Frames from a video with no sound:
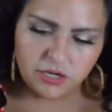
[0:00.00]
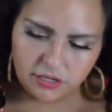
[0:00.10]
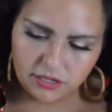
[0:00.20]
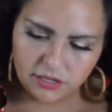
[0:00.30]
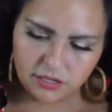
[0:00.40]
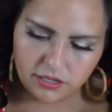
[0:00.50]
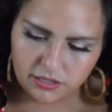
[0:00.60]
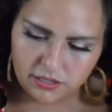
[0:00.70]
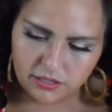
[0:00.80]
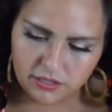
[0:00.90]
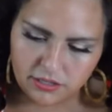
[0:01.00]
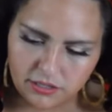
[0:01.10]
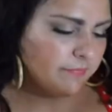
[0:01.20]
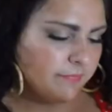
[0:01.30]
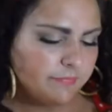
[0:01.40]

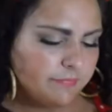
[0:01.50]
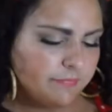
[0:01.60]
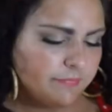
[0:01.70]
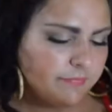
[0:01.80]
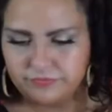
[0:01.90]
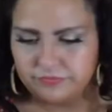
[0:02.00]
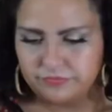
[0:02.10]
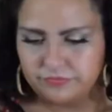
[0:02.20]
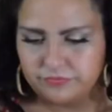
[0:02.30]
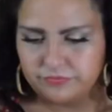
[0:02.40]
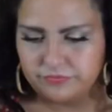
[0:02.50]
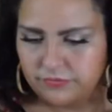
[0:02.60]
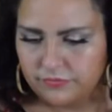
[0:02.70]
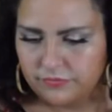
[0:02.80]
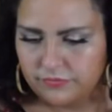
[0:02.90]

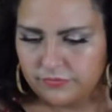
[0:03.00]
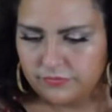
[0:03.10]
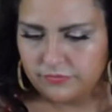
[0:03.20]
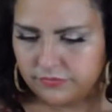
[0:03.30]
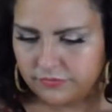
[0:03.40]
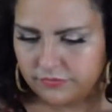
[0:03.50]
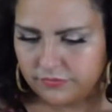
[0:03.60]
(silence)